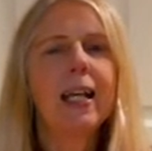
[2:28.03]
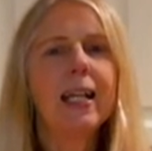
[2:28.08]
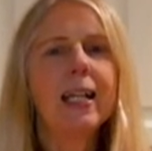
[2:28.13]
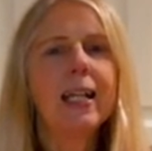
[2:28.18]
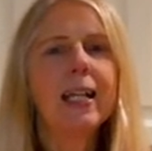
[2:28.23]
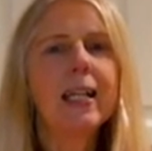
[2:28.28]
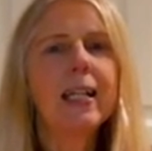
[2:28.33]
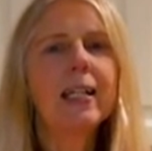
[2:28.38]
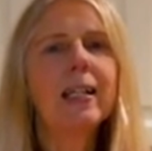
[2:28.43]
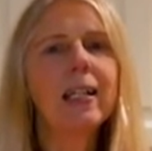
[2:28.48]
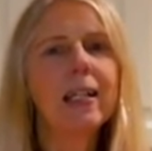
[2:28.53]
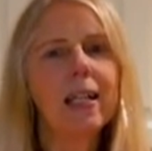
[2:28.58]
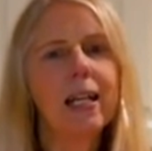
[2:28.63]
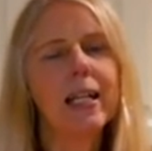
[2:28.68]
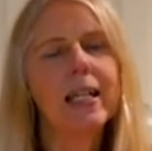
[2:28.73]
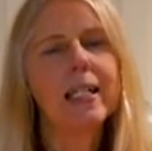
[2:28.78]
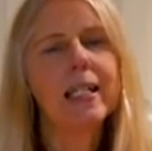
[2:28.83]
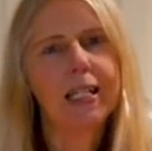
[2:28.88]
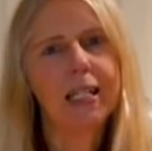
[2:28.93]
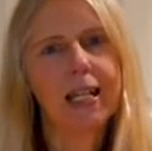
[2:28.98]
Heat,
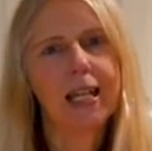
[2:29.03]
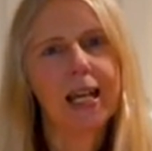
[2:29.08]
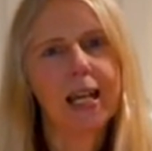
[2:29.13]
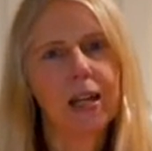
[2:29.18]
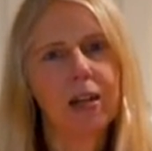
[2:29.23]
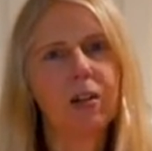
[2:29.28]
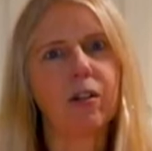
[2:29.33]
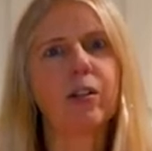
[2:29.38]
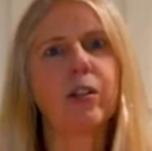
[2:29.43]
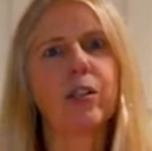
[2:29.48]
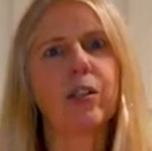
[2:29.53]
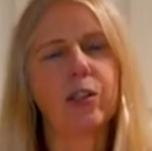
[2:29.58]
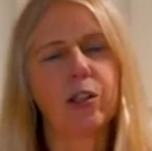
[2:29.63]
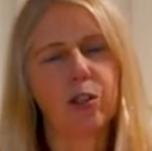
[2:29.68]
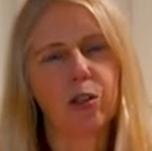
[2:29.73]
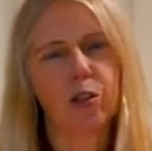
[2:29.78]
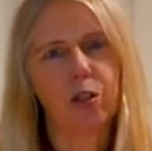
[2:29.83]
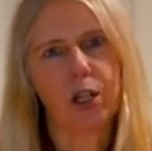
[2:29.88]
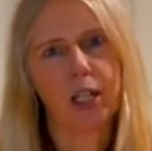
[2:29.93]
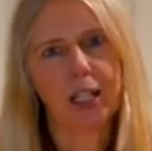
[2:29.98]
light and air
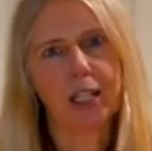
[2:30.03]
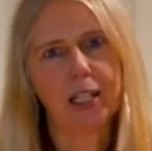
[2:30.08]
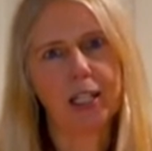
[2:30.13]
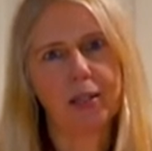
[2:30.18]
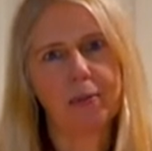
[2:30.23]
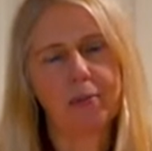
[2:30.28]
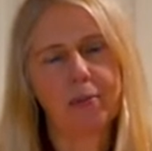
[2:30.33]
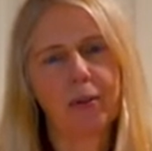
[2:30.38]
destroy it.